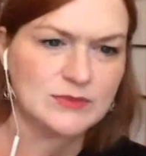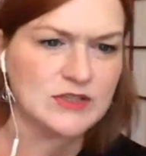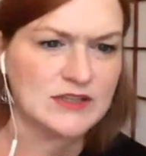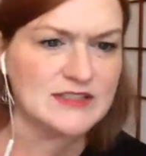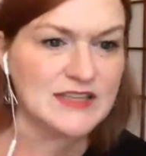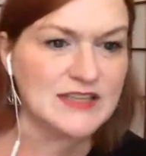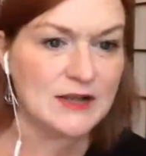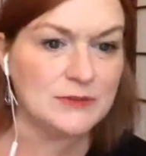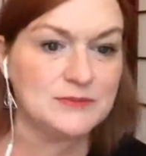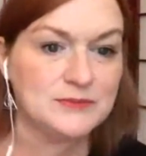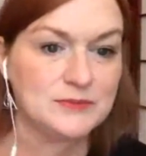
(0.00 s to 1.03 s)
sale
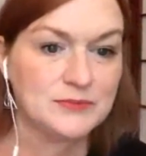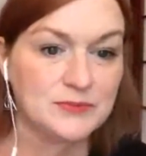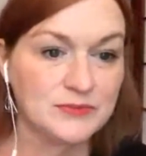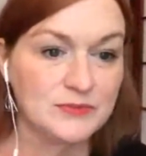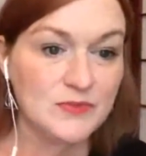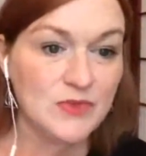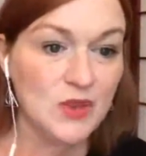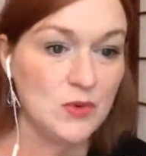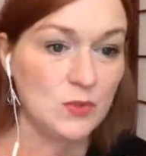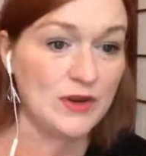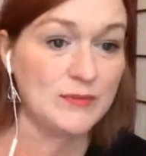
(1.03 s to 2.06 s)

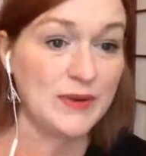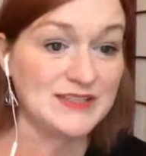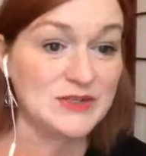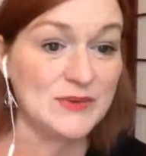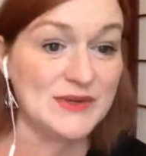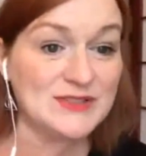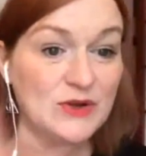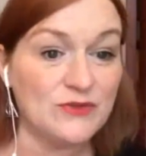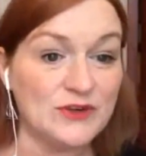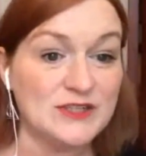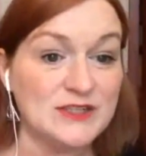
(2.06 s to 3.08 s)
win by doing sold
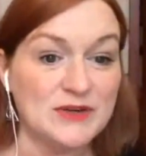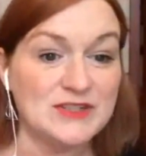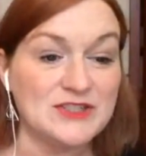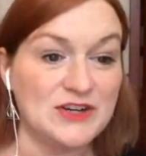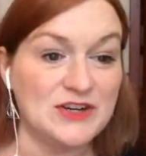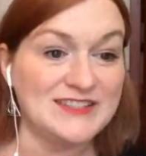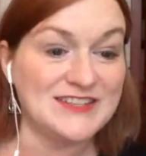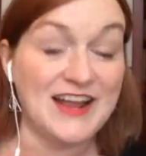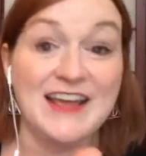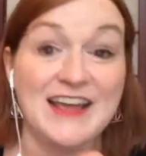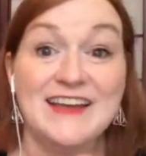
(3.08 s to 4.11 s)
first merch shirt
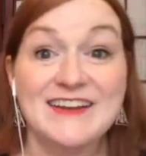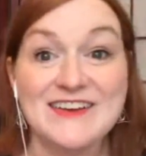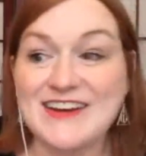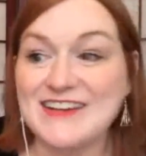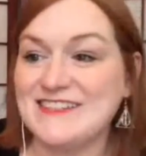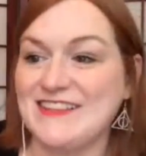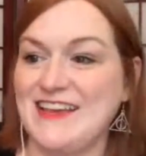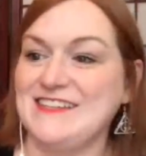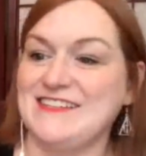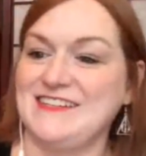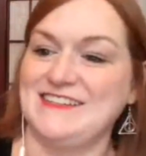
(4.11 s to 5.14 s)
yesterday
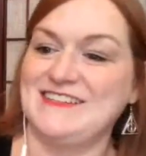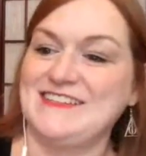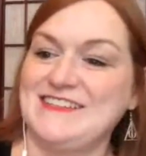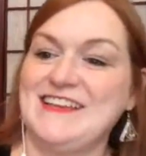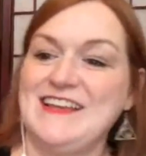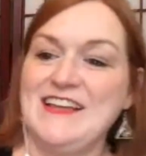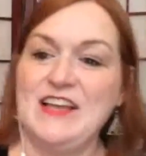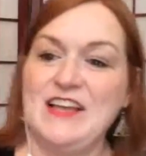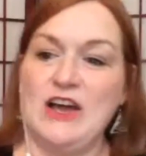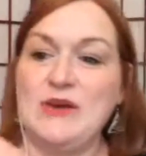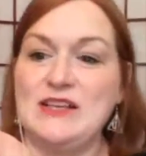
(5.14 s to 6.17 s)
congratulations
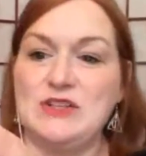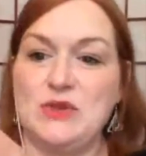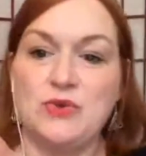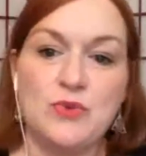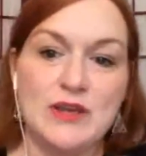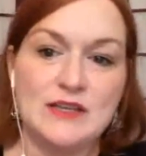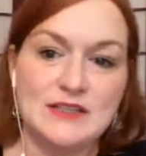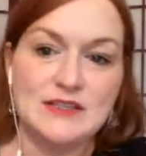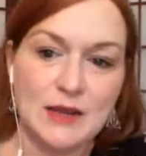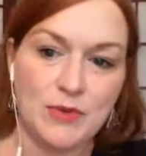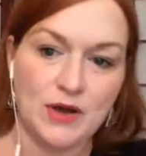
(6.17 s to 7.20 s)
okay so the reason i
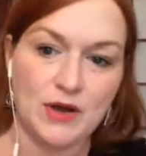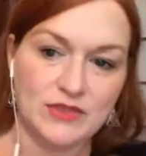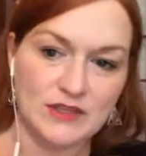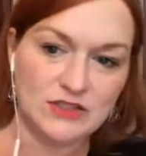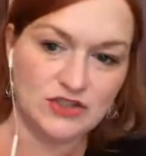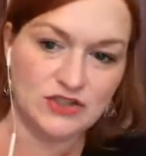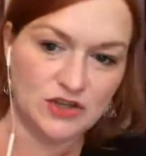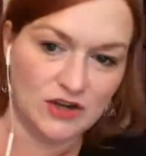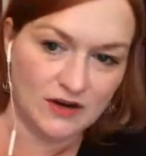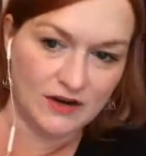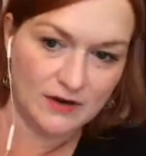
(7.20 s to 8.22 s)
bought this
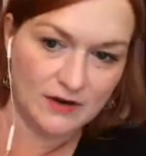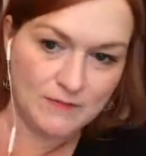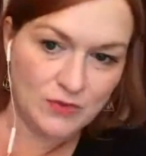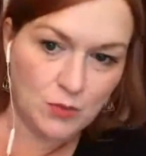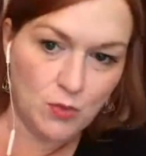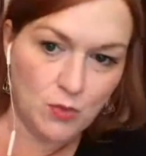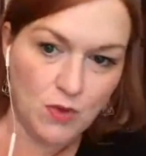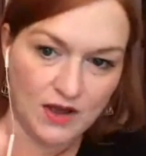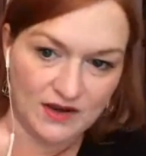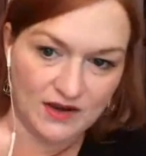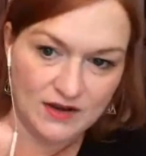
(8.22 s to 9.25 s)
jar
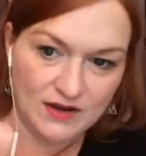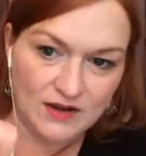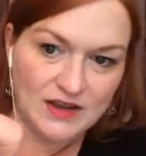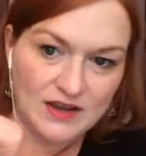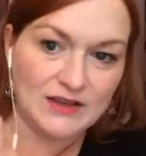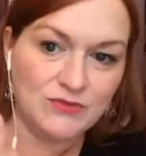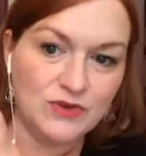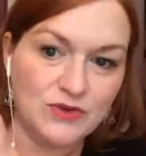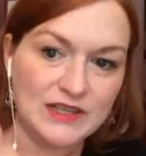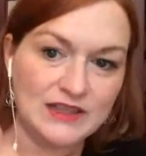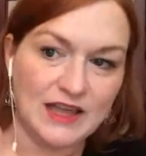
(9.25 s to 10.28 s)
one i
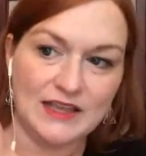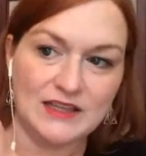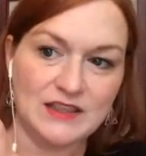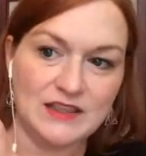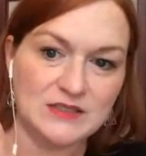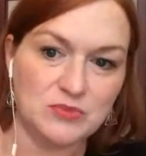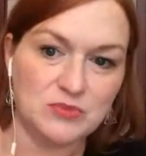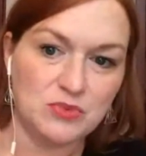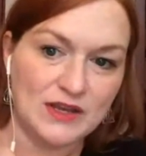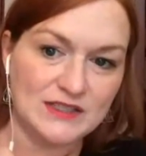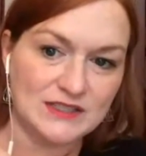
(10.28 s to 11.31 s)
really liked this
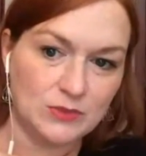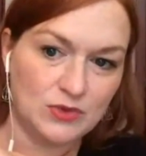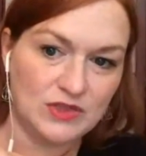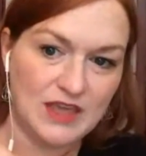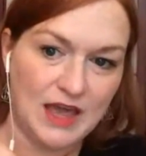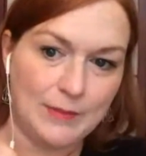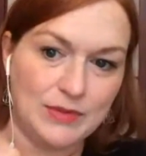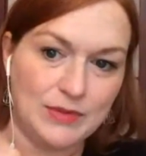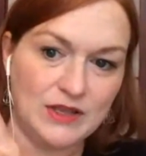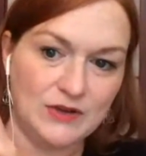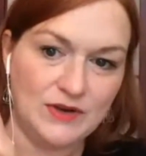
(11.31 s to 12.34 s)
bracelet with the
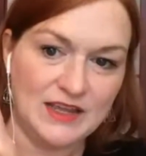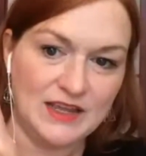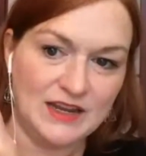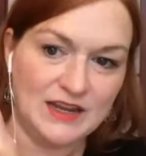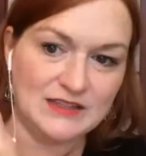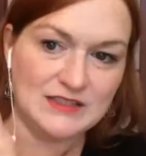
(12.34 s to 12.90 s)
abalone in it